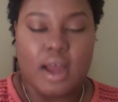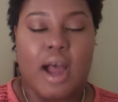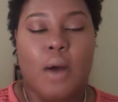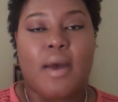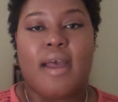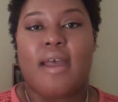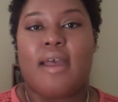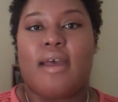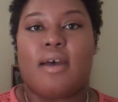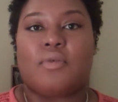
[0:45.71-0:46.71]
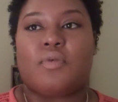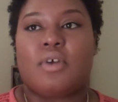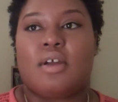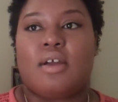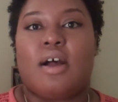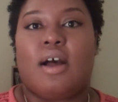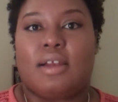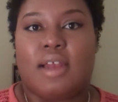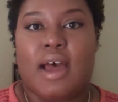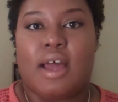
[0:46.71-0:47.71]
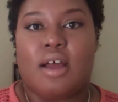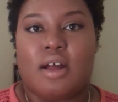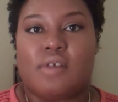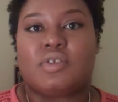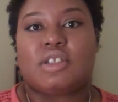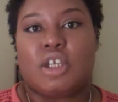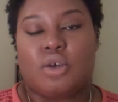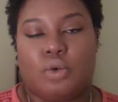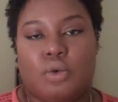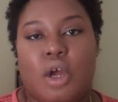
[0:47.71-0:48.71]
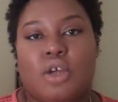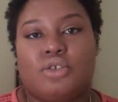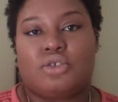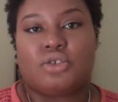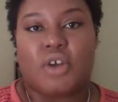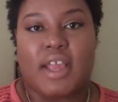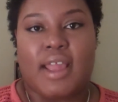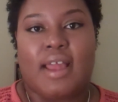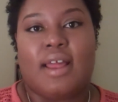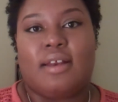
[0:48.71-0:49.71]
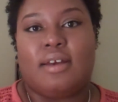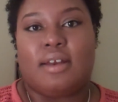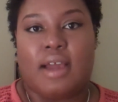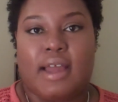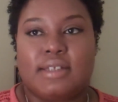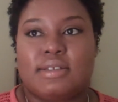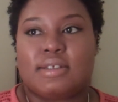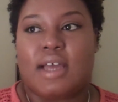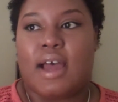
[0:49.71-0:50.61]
I would have a lot of single strand knots.